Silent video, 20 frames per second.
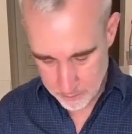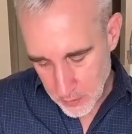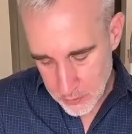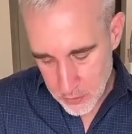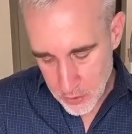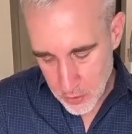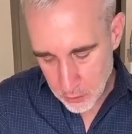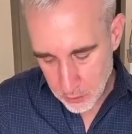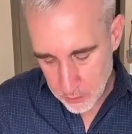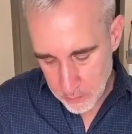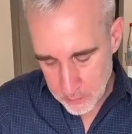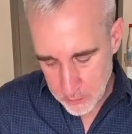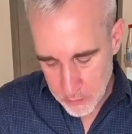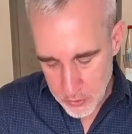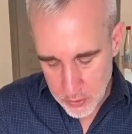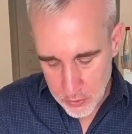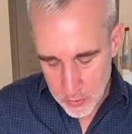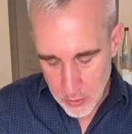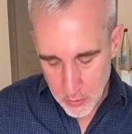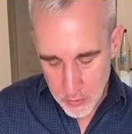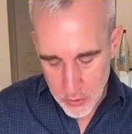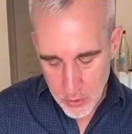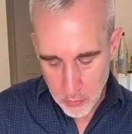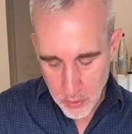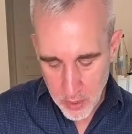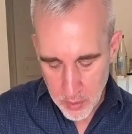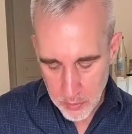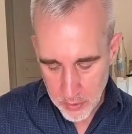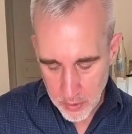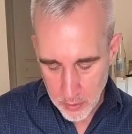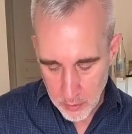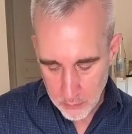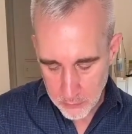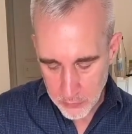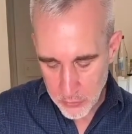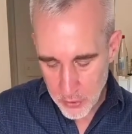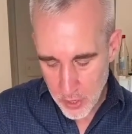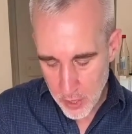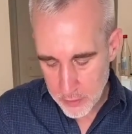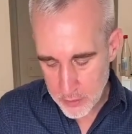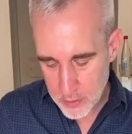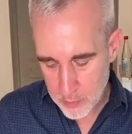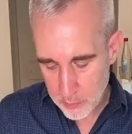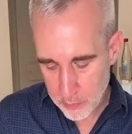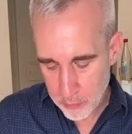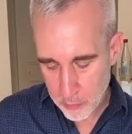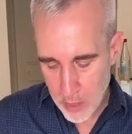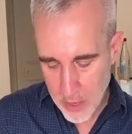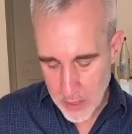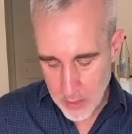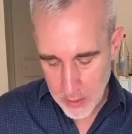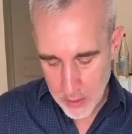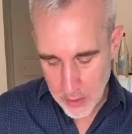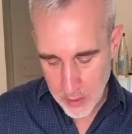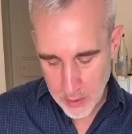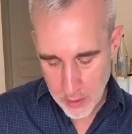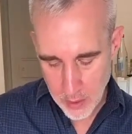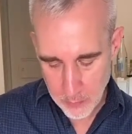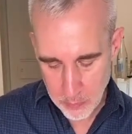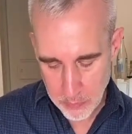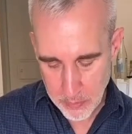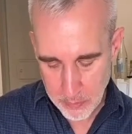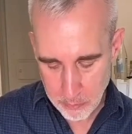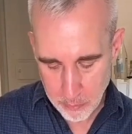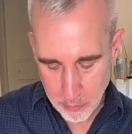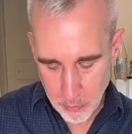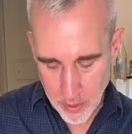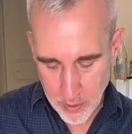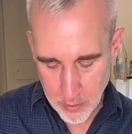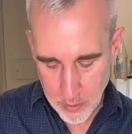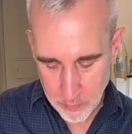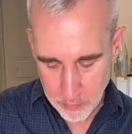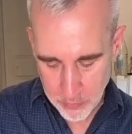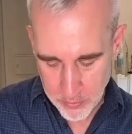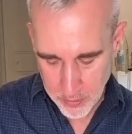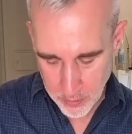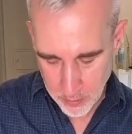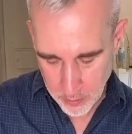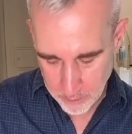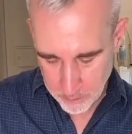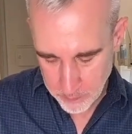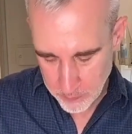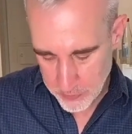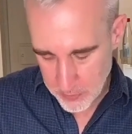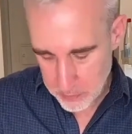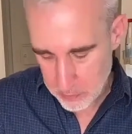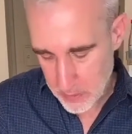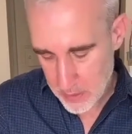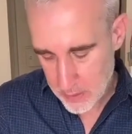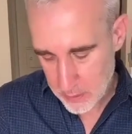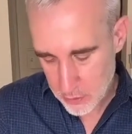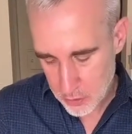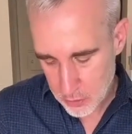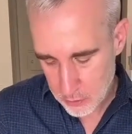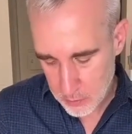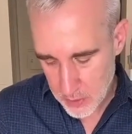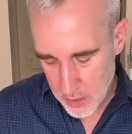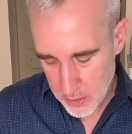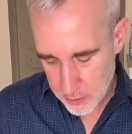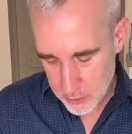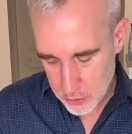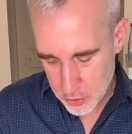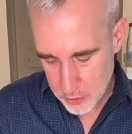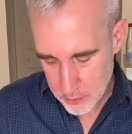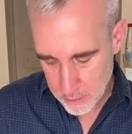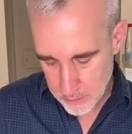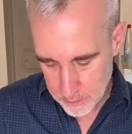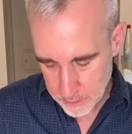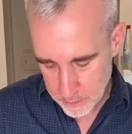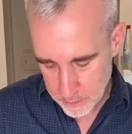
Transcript: So you want to be careful not to break up the meat too much.